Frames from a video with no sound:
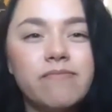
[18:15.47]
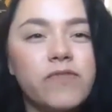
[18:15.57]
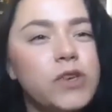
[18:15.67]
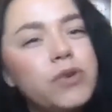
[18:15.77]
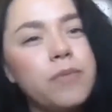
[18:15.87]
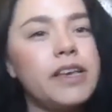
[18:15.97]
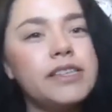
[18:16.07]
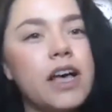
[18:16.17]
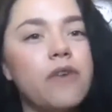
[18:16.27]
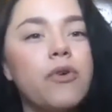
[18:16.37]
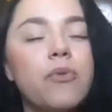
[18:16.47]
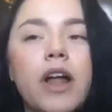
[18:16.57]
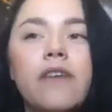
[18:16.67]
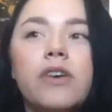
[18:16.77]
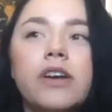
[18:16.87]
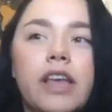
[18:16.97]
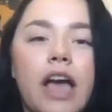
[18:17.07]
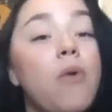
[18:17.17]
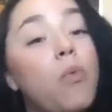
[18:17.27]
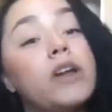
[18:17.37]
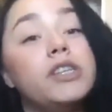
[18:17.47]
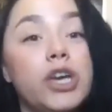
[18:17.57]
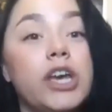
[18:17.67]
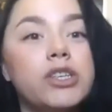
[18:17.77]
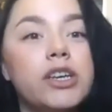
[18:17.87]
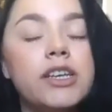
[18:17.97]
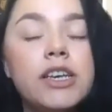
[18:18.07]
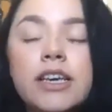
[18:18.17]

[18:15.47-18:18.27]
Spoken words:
viewing myself or whatever. And like, I want to change it.